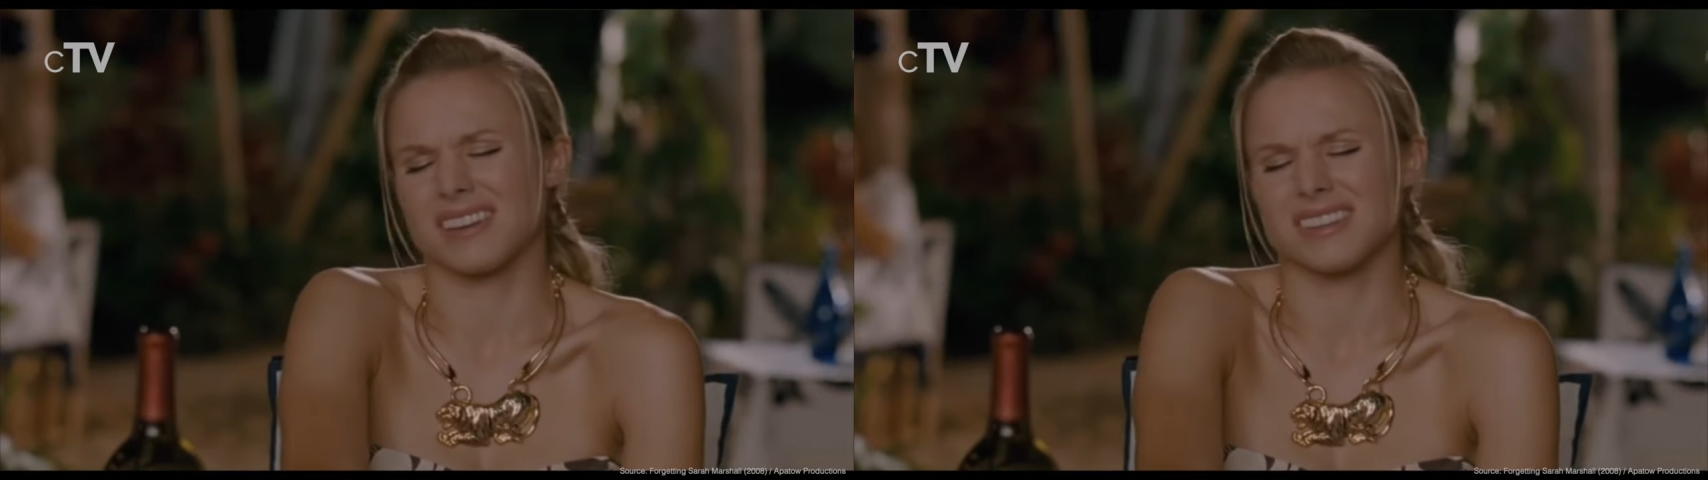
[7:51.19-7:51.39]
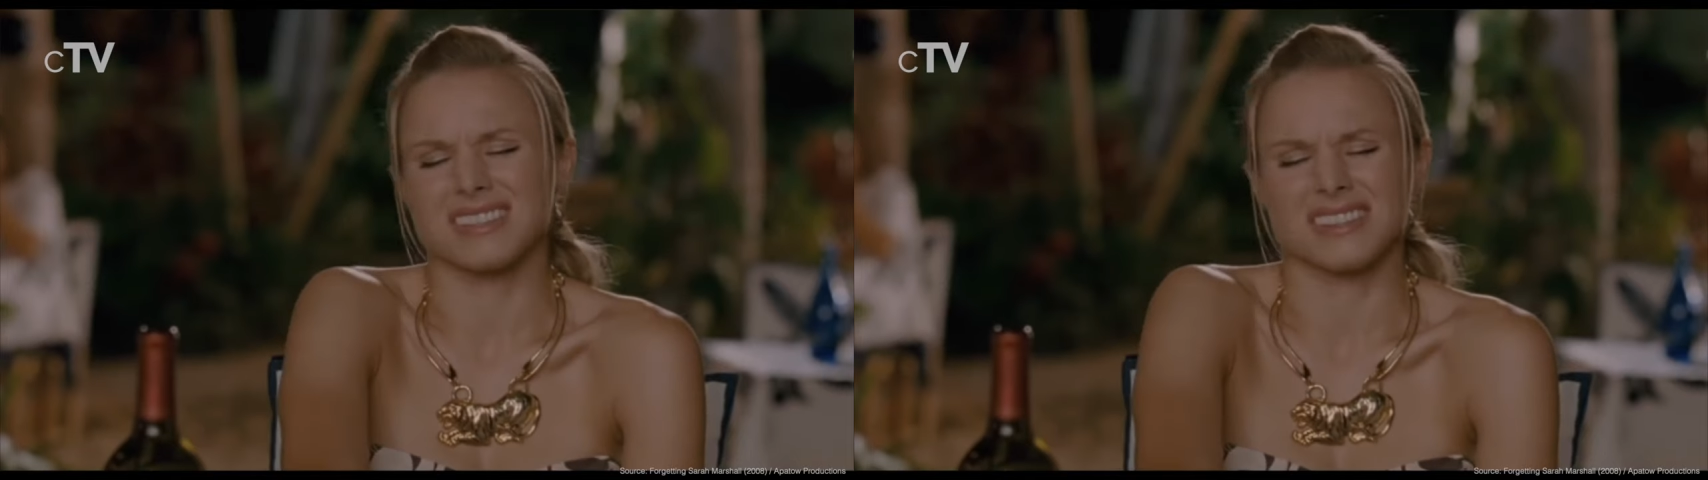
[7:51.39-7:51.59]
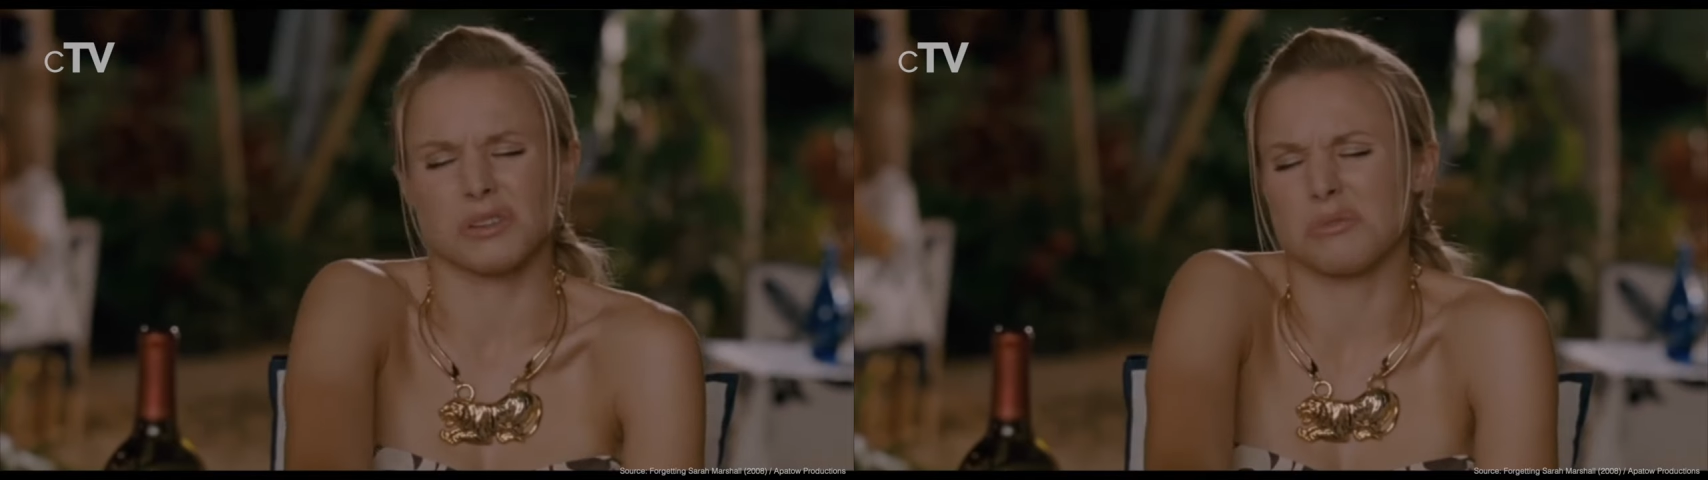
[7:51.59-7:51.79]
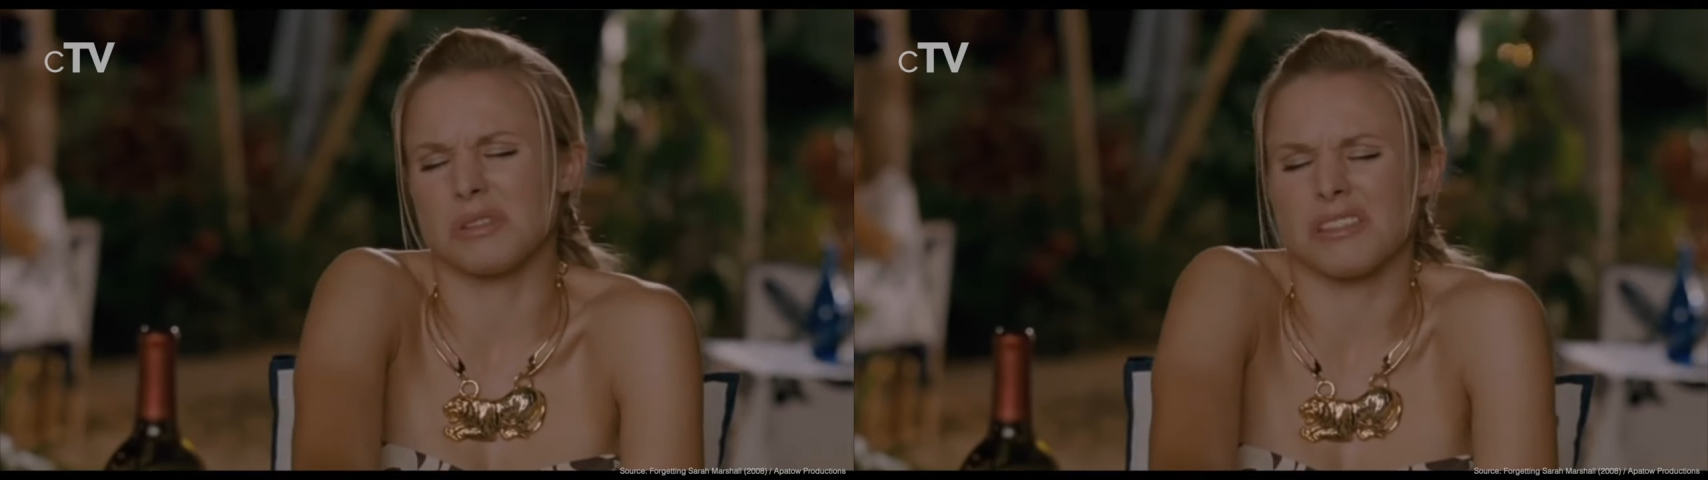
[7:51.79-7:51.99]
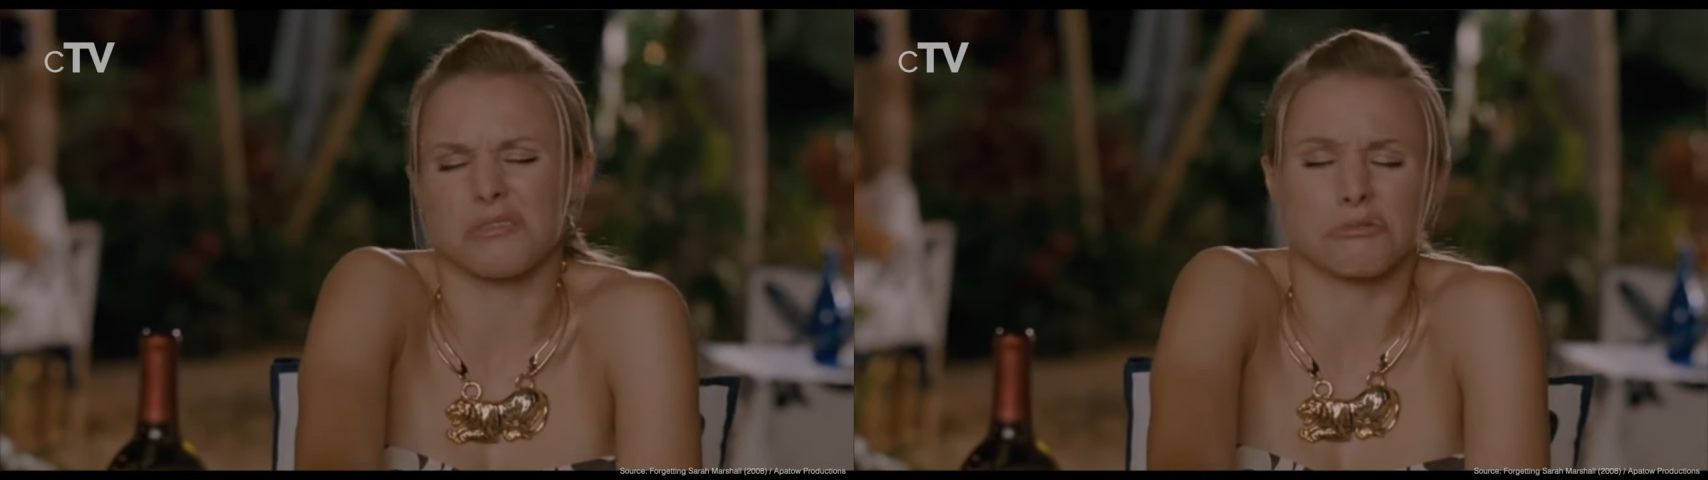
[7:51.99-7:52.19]
deal with
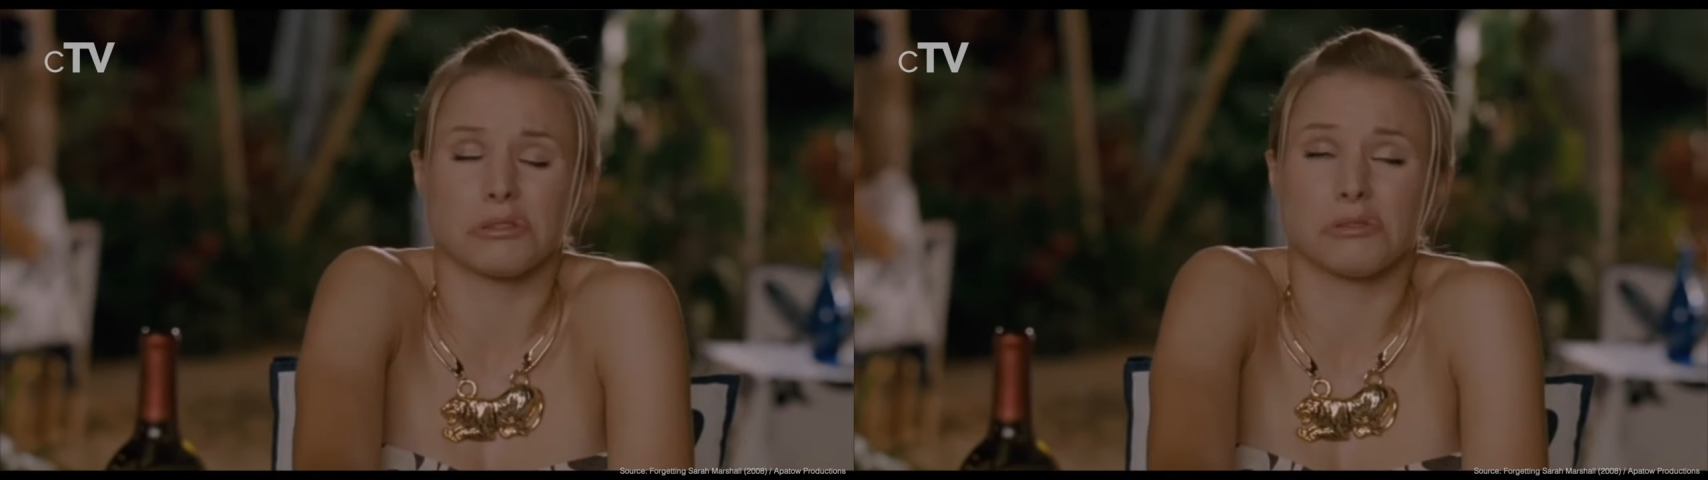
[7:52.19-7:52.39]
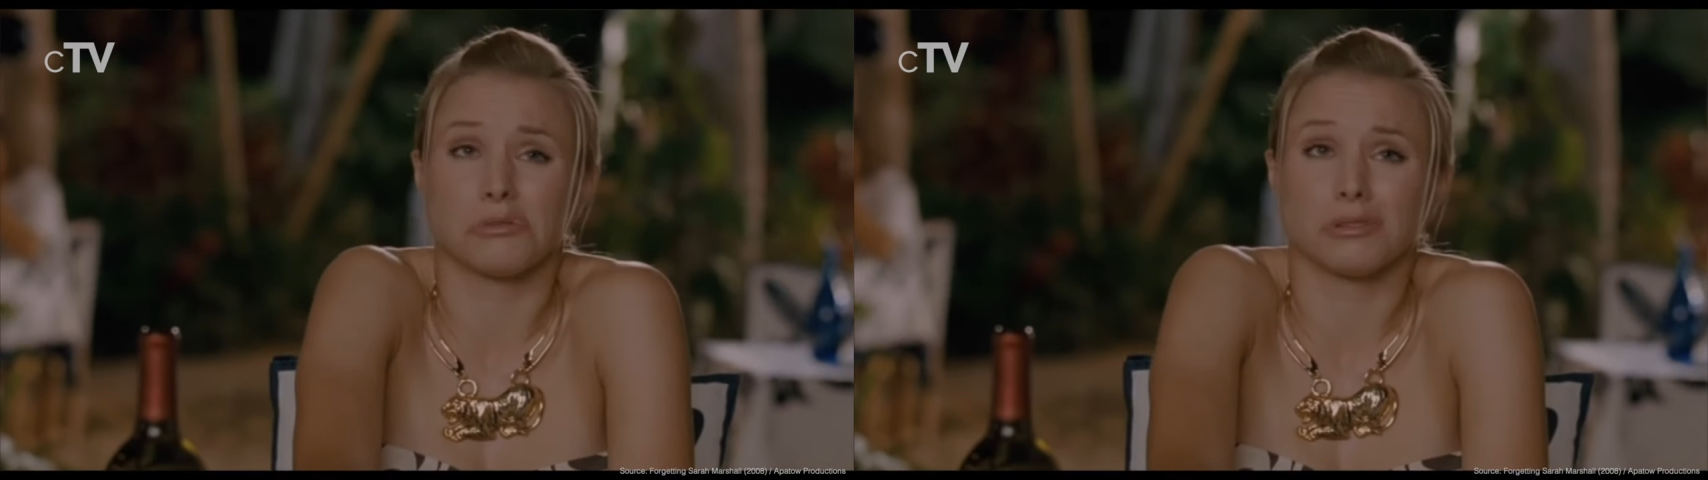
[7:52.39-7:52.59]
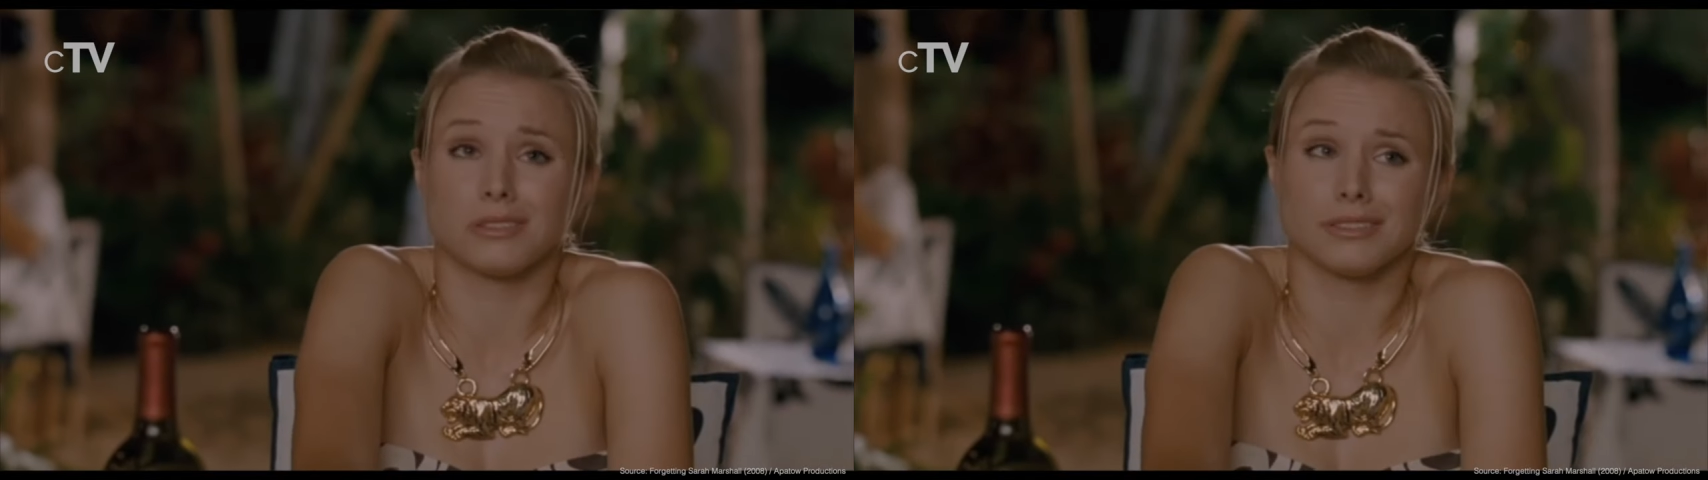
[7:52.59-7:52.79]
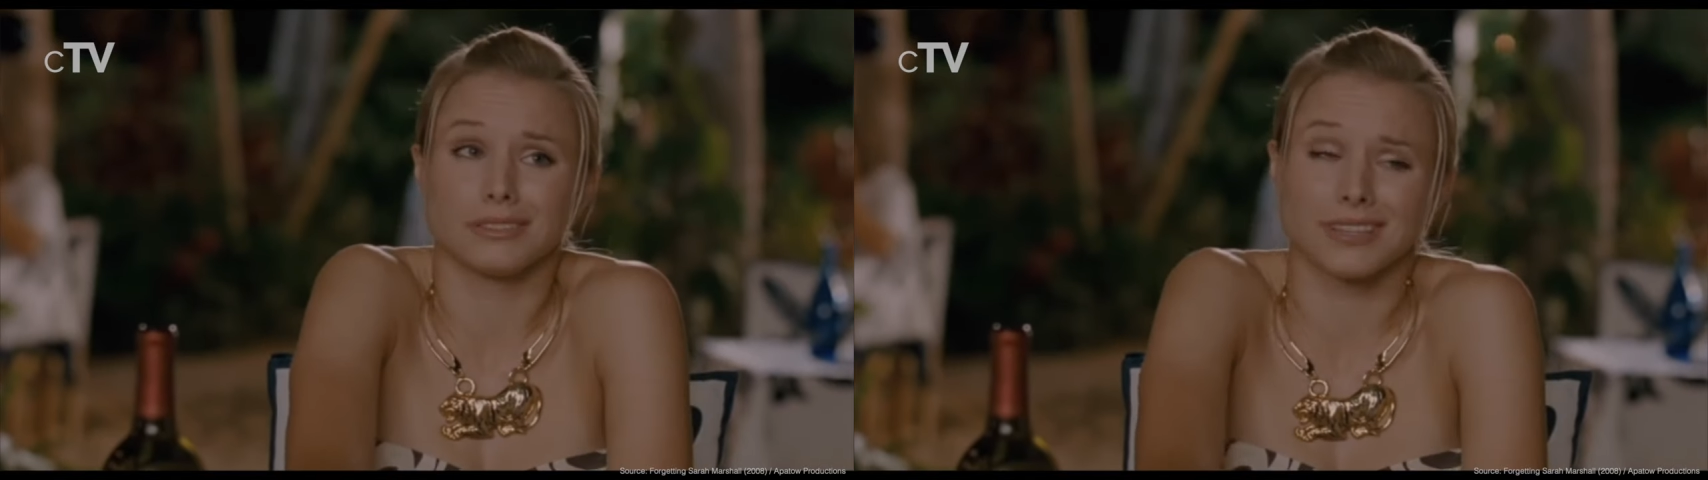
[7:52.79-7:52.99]
the real world.